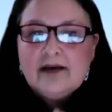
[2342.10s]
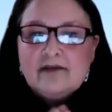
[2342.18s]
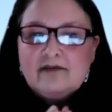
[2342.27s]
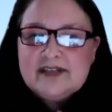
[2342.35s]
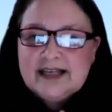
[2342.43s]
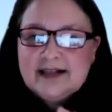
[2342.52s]

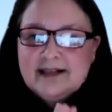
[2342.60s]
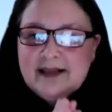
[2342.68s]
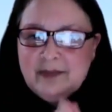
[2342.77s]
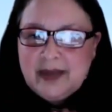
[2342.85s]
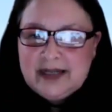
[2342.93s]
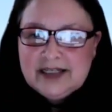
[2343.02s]
physically,
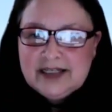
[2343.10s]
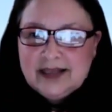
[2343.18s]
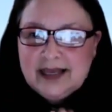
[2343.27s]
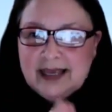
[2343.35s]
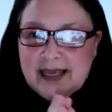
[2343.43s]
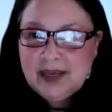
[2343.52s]

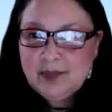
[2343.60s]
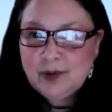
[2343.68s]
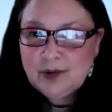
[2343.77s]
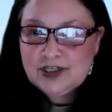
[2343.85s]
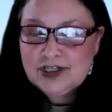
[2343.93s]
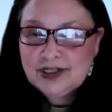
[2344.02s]
mentally,
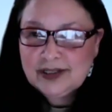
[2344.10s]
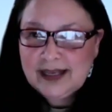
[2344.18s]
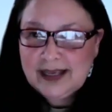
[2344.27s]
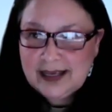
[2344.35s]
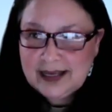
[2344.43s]
emotionally,